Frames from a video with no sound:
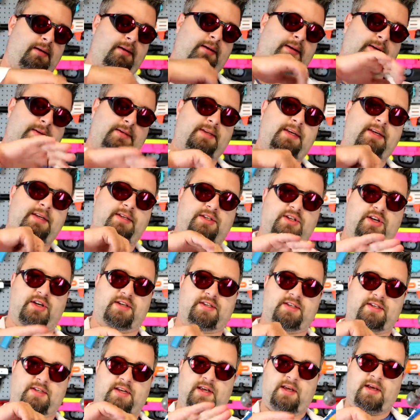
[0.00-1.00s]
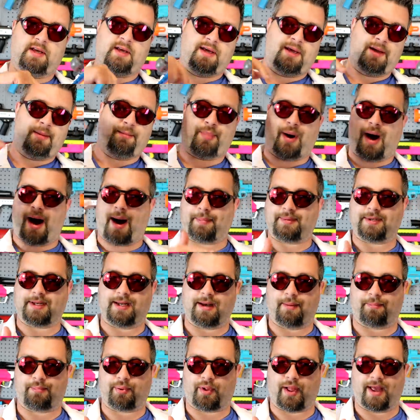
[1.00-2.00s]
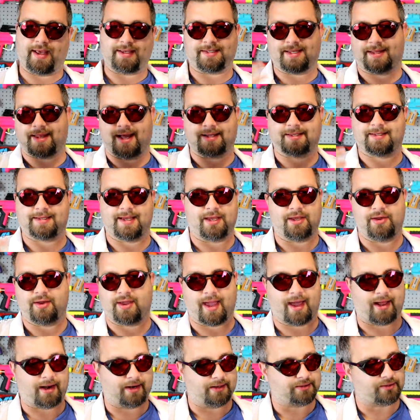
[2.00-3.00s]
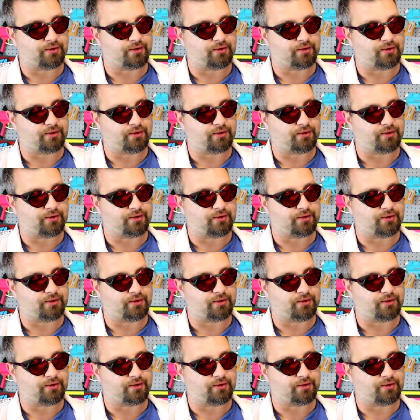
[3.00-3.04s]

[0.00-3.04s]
because these just popped into place and that's it. You can't